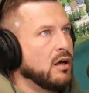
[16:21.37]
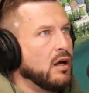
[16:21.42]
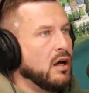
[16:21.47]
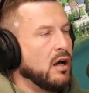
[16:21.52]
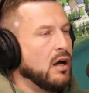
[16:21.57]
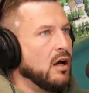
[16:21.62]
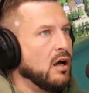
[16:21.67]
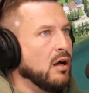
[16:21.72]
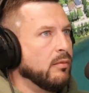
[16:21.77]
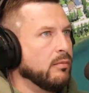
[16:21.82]

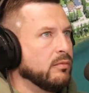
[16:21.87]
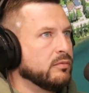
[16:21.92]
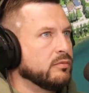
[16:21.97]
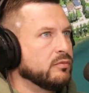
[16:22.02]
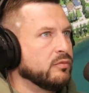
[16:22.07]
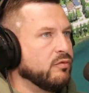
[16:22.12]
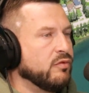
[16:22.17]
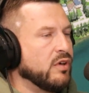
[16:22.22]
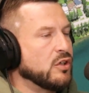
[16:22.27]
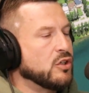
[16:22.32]

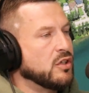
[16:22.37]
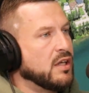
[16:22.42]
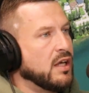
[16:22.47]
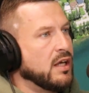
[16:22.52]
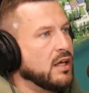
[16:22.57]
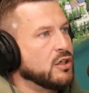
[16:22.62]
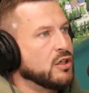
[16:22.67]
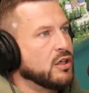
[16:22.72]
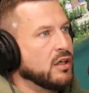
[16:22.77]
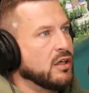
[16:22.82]

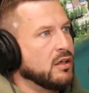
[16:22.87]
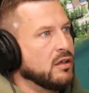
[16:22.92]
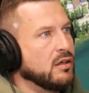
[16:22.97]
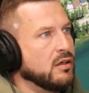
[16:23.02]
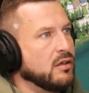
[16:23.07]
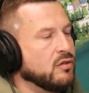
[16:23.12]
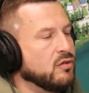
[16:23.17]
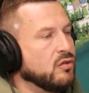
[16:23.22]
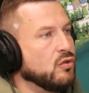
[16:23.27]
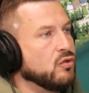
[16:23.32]

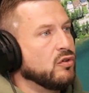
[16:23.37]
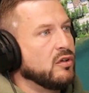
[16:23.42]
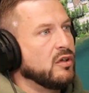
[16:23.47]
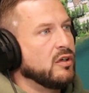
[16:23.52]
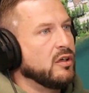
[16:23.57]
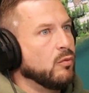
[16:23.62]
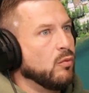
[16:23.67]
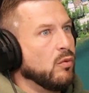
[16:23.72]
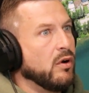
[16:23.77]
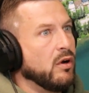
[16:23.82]
vegetation is
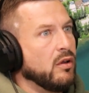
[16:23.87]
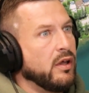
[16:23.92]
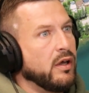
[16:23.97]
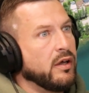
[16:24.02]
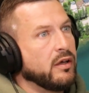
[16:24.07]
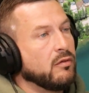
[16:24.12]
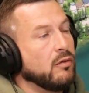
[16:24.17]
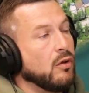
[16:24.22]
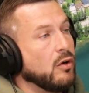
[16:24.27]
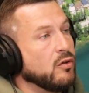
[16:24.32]
usually where
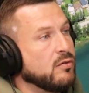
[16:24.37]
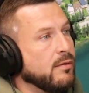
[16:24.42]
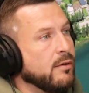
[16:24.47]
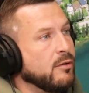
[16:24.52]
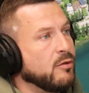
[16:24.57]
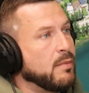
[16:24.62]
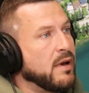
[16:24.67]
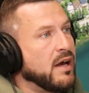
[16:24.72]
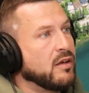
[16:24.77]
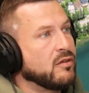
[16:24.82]
like
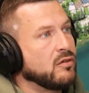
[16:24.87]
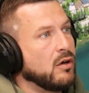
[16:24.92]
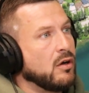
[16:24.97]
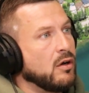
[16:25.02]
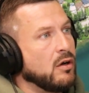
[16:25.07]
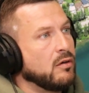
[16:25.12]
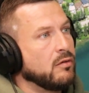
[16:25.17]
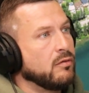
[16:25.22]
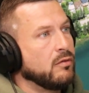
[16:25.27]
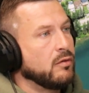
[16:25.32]
largemouth bass
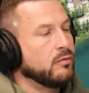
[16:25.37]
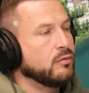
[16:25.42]
are.